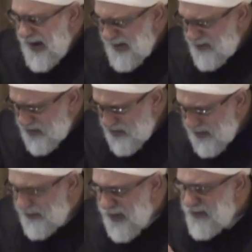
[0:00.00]
and
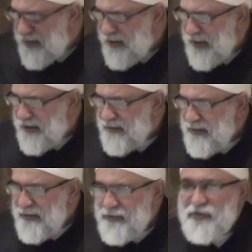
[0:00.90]
surrendering
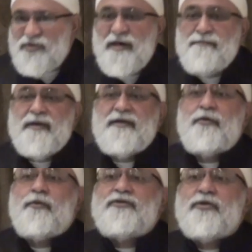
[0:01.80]
to somebody
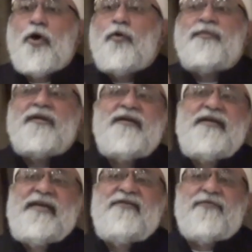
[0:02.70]
who is
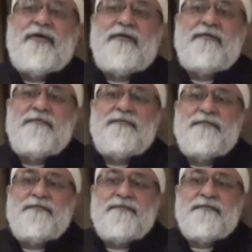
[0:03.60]
openly evil.
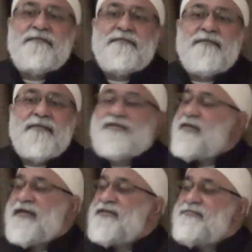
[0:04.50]
It's
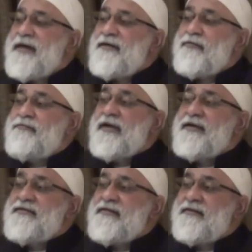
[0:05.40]
against my
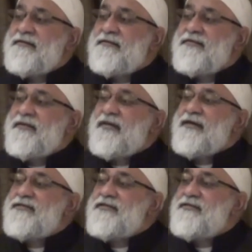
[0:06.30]
nobility. It's
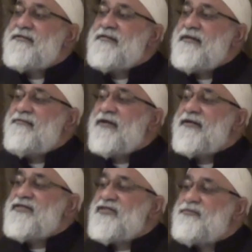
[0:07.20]
against the
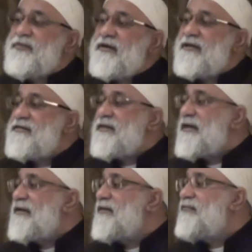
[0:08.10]
very spirit
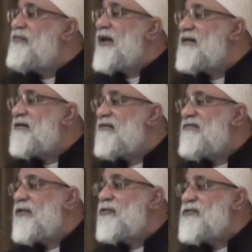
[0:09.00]
and the blood that
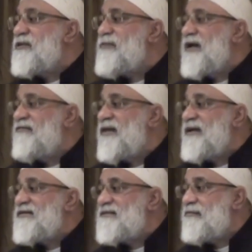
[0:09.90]
flows in my
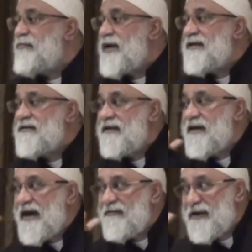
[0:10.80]
veins, the blood that
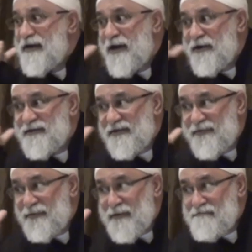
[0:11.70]
I have inherited
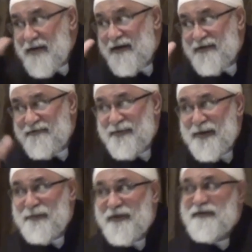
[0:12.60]
from the milk of my
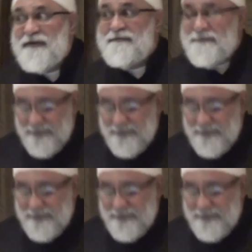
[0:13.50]
mother.